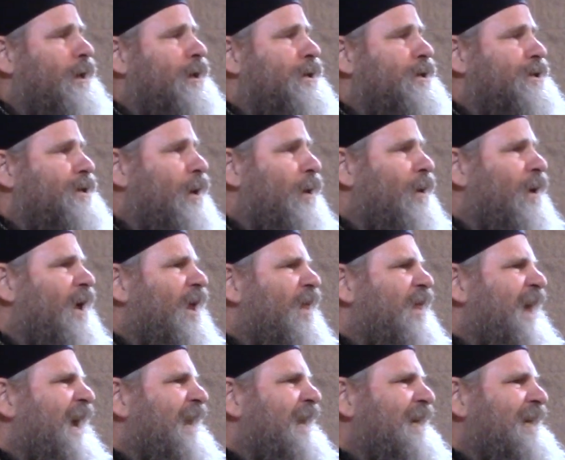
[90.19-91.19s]
So
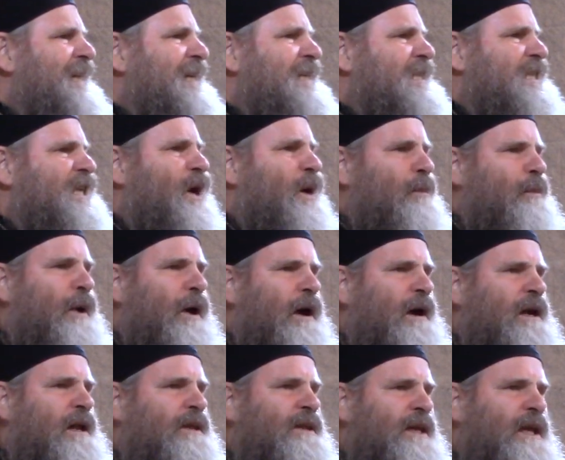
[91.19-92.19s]
that is
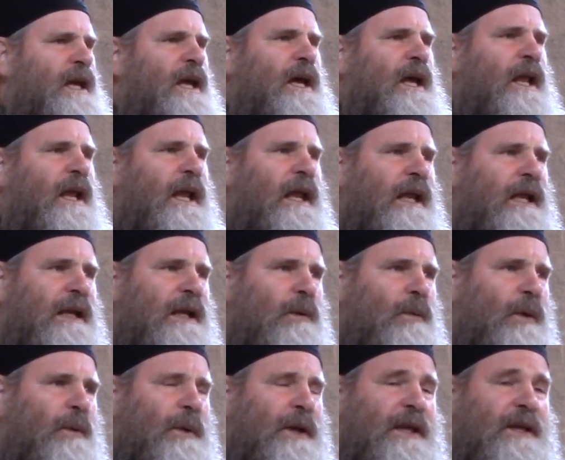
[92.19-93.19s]
part of
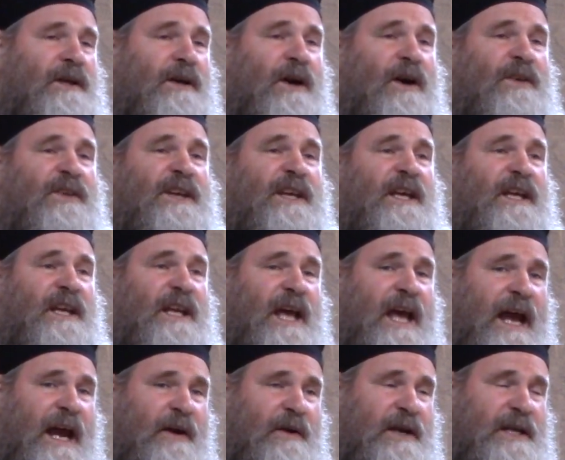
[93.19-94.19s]
what we call the
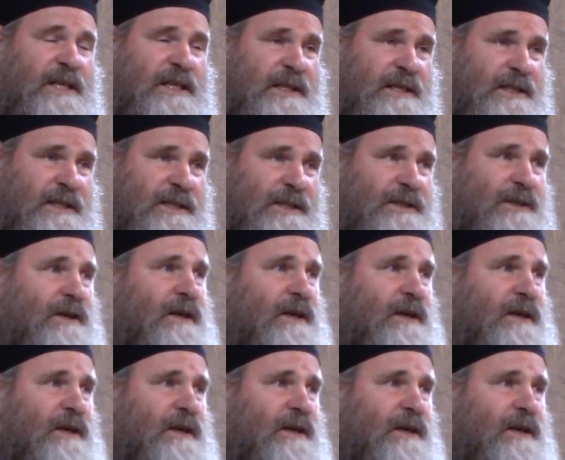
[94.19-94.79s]
heritage